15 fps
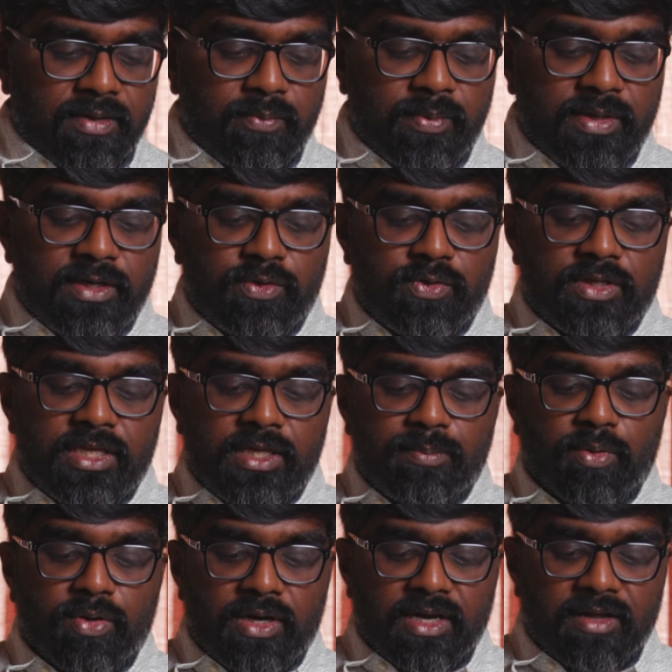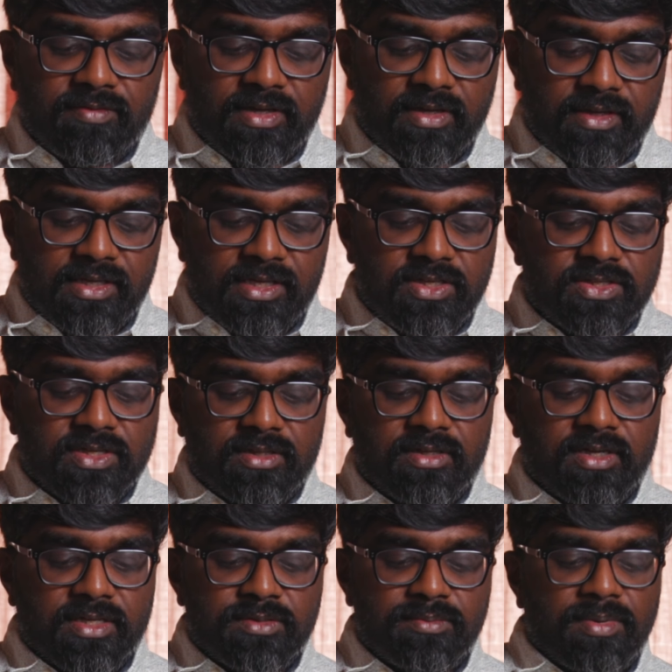We need to keep on loving each
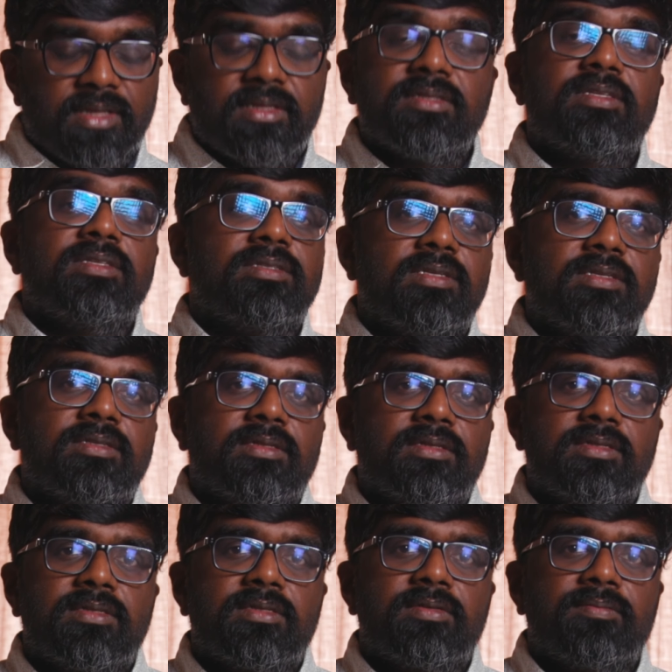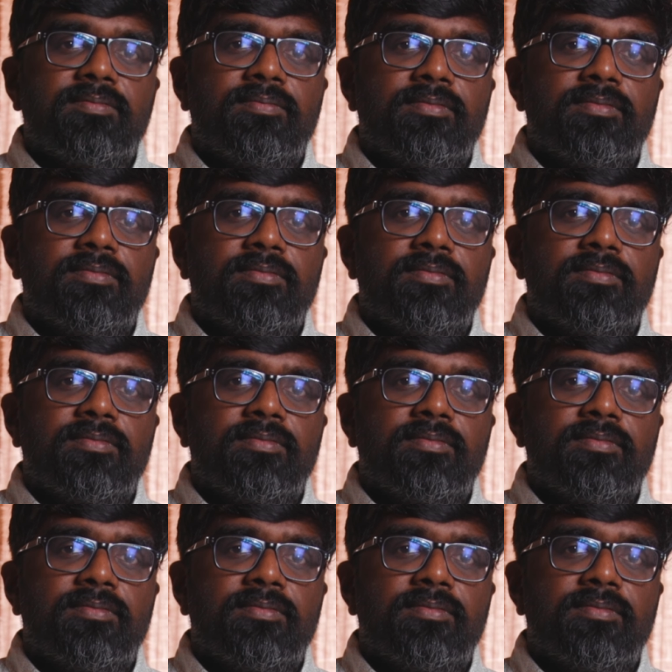other as brothers and sisters.